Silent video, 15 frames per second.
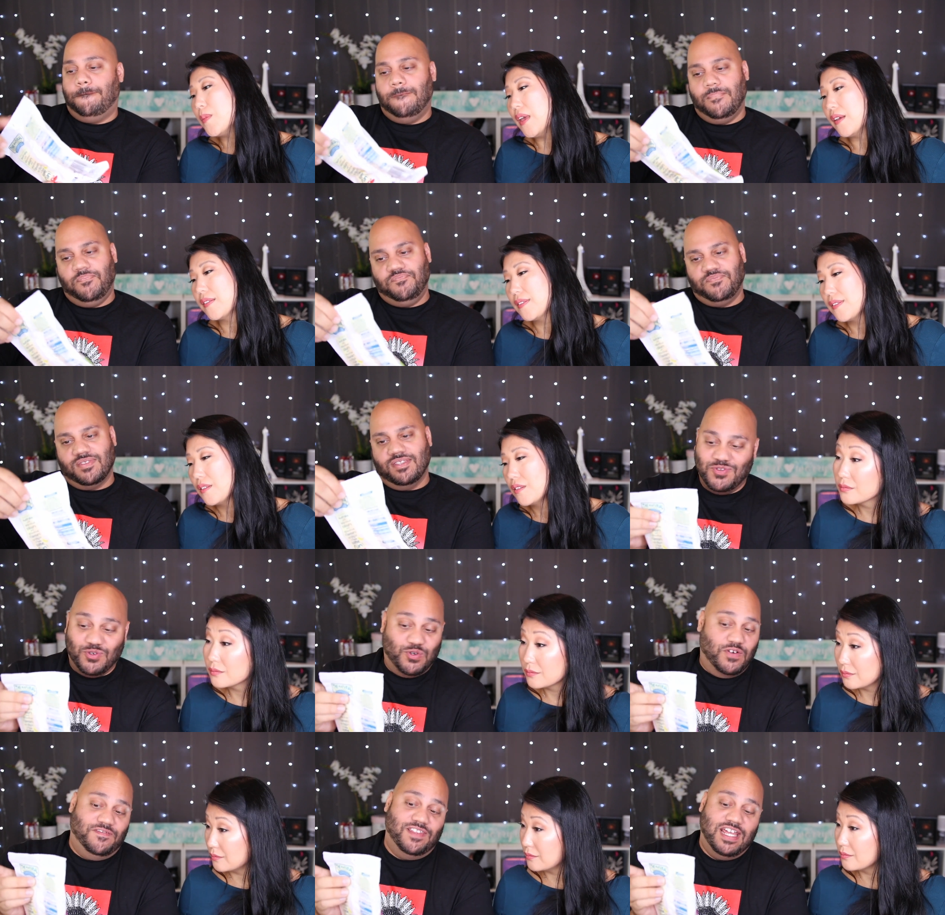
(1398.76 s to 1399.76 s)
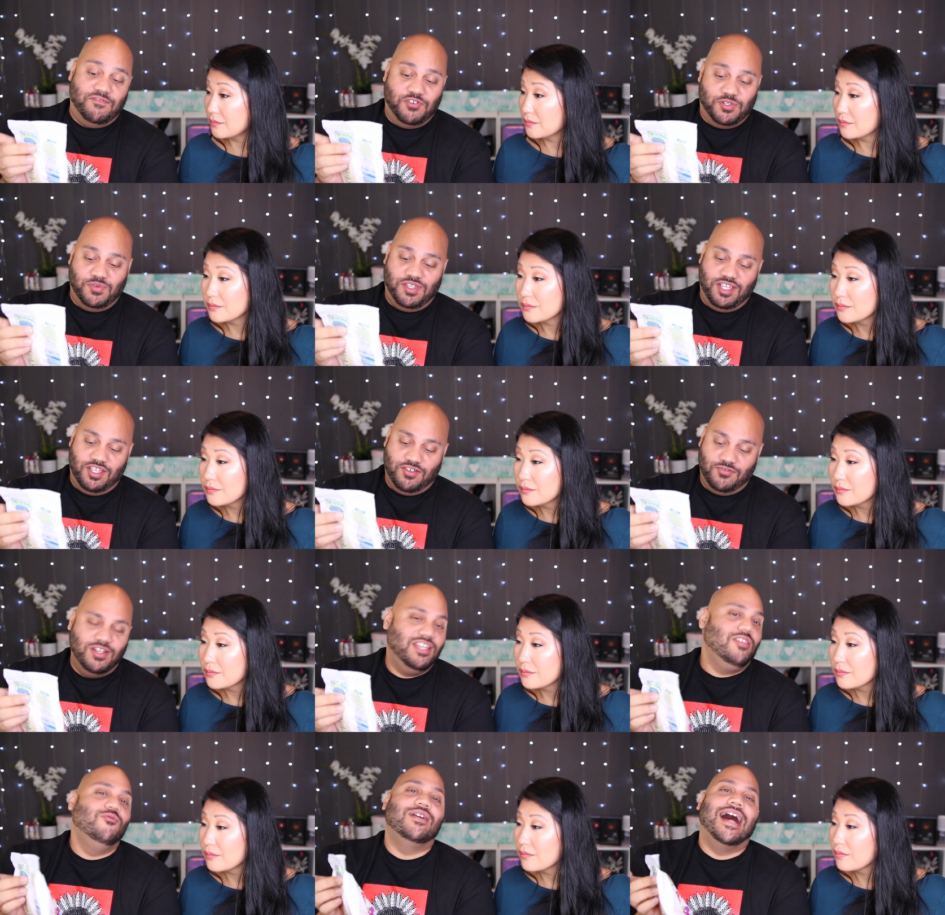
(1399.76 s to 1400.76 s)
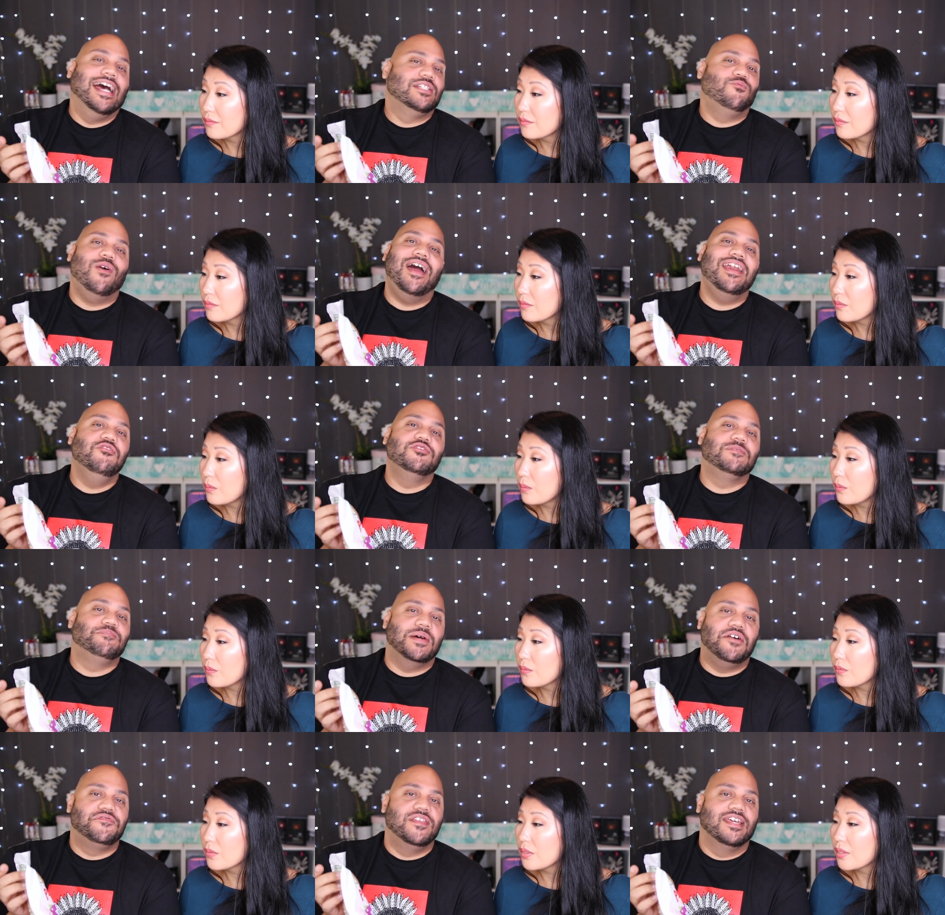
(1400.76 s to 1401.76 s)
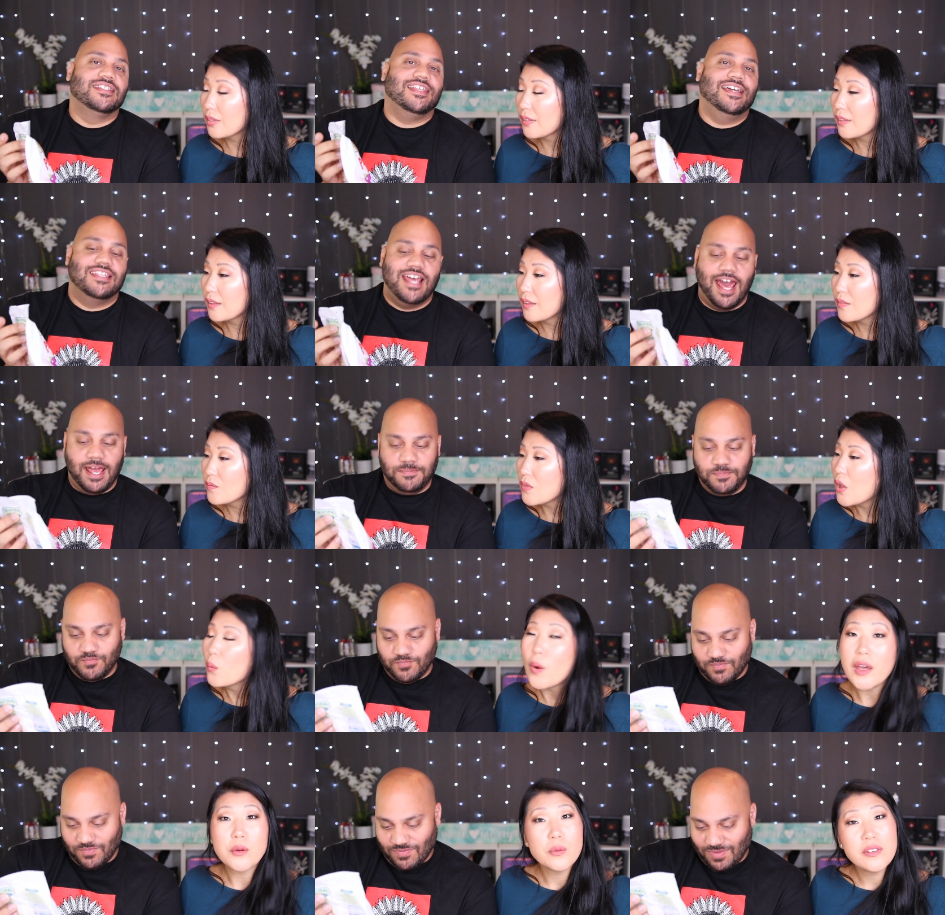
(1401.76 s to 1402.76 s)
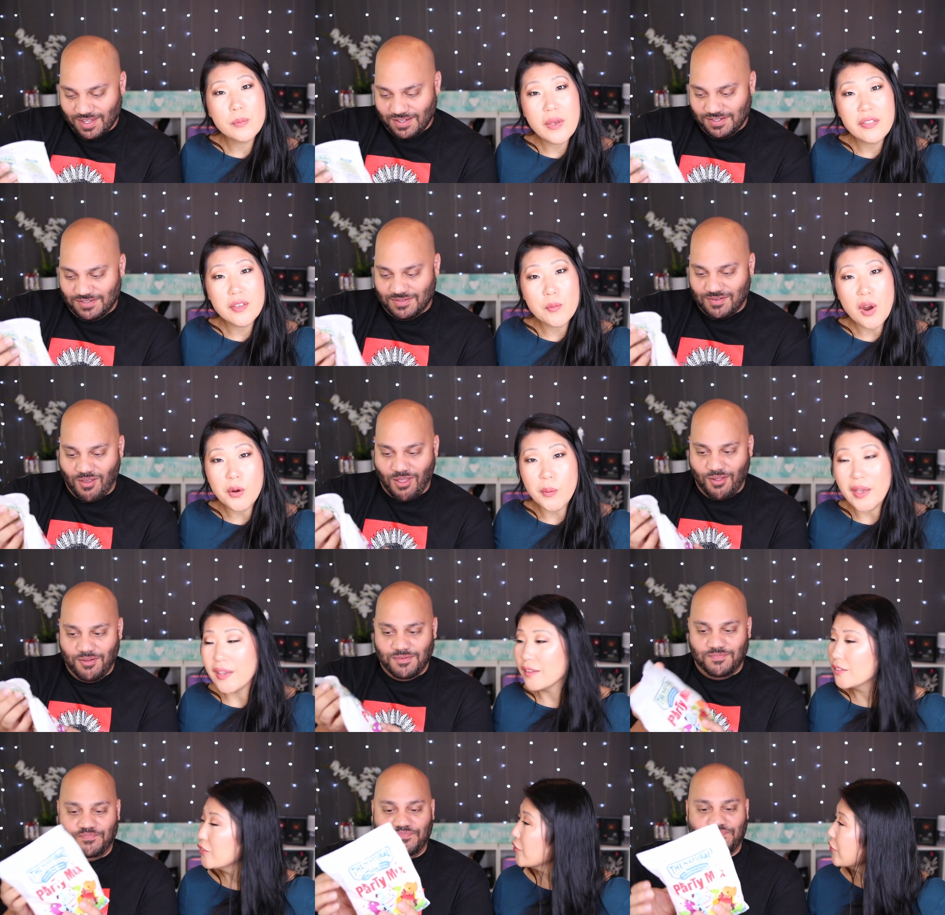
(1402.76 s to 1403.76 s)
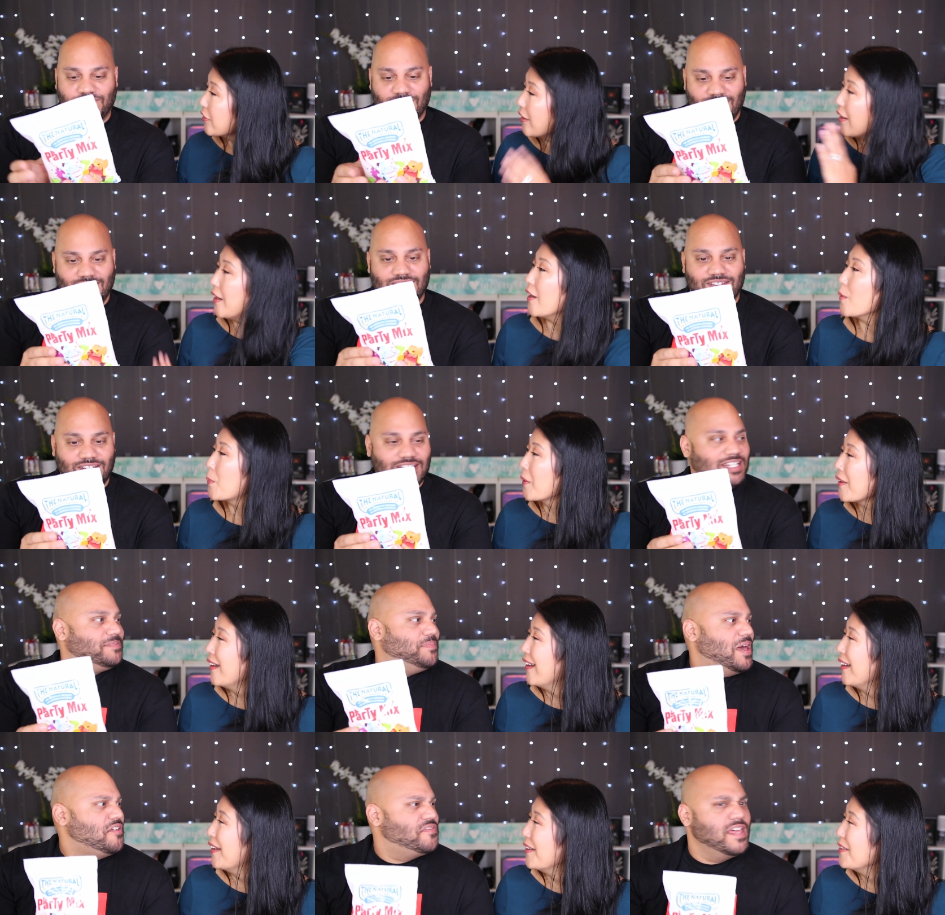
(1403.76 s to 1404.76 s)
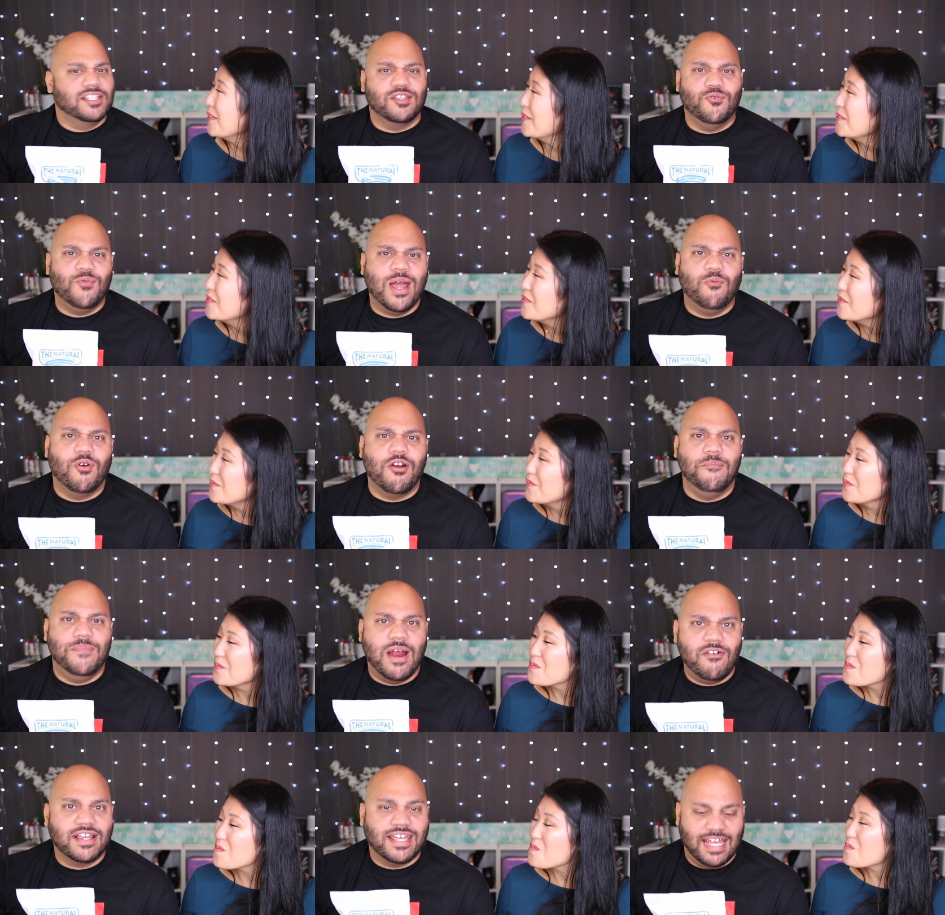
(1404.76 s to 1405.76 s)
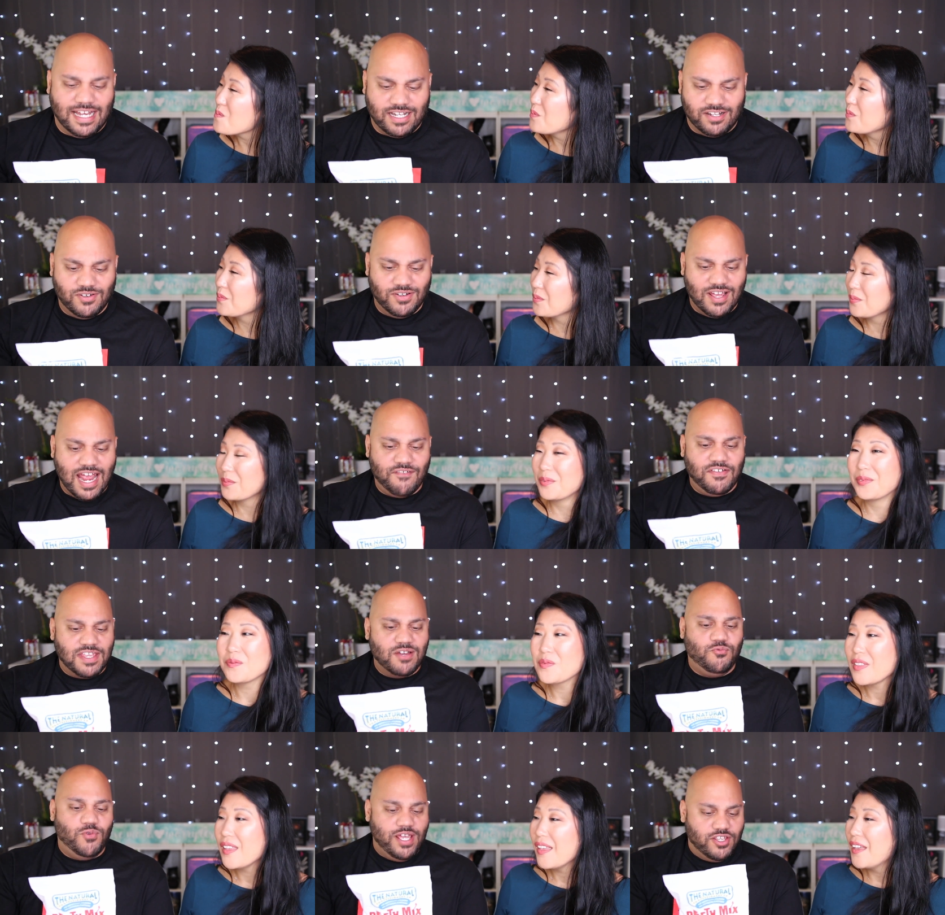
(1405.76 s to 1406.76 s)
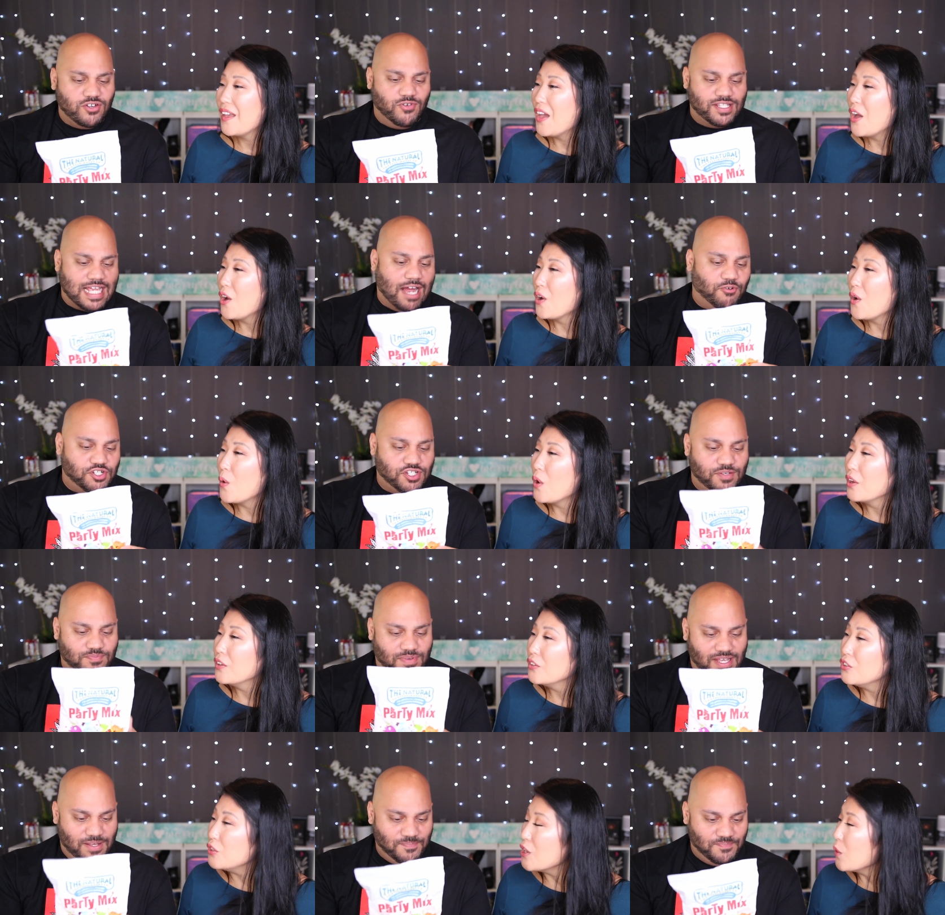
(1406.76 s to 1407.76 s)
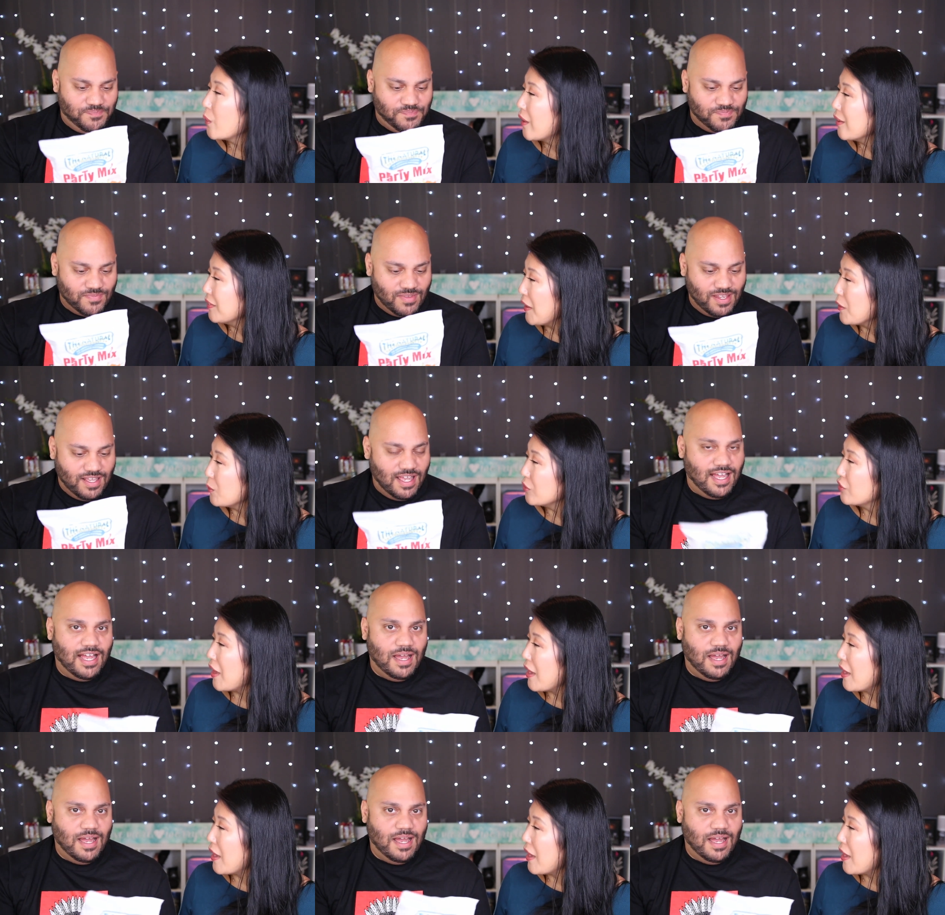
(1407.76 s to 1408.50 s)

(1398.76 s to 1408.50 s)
Speaker 1: mix
Speaker 2: or flavors with a U. You guys, why do you spell things like that?
Speaker 1: Why do we spell them our way? Stop. Just spell
Speaker 2: things the way we're American. Everything we do is how it should be. You know
Speaker 1: where our language